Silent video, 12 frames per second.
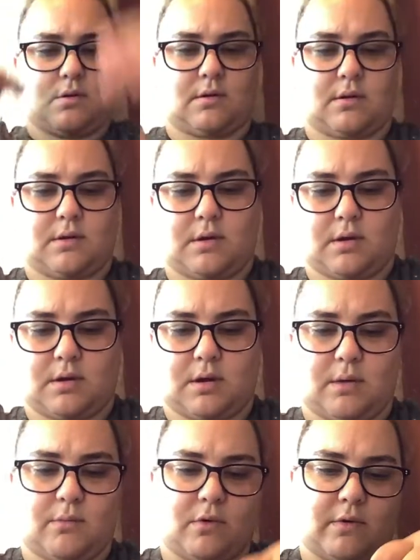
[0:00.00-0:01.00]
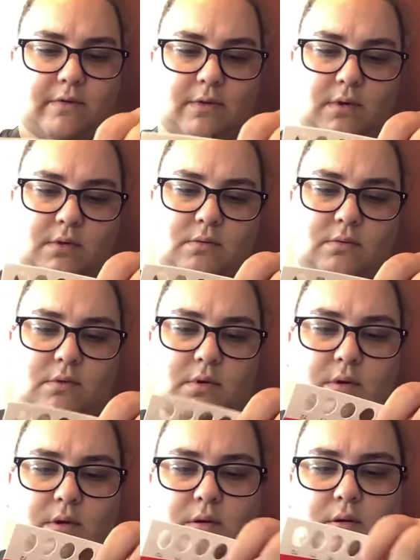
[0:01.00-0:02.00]
I think it came off of this one right
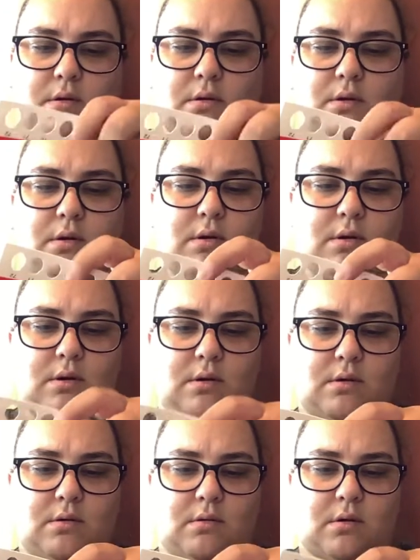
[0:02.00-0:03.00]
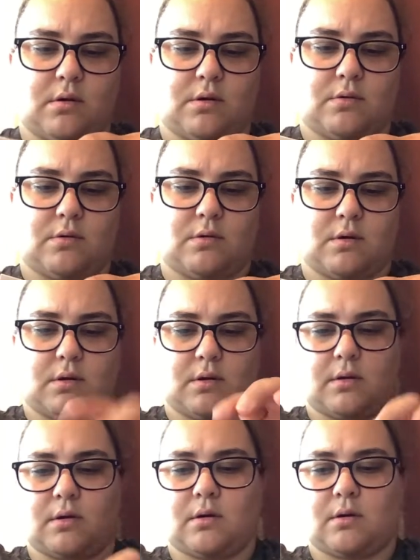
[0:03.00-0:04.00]
here. We're going to throw it on
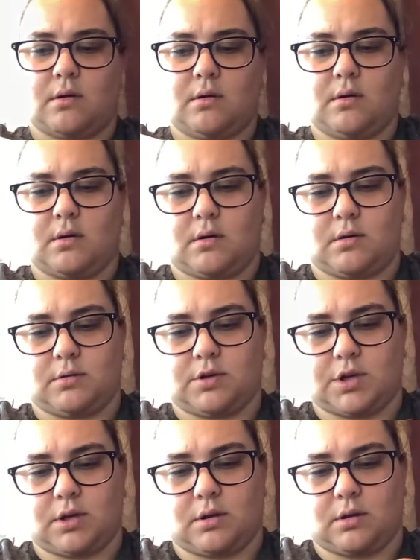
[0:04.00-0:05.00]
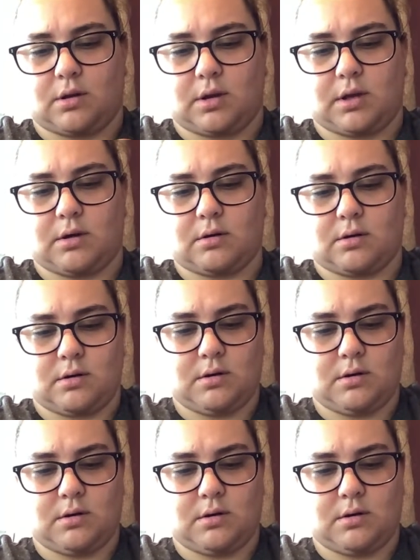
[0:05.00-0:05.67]
there and I'll check it later.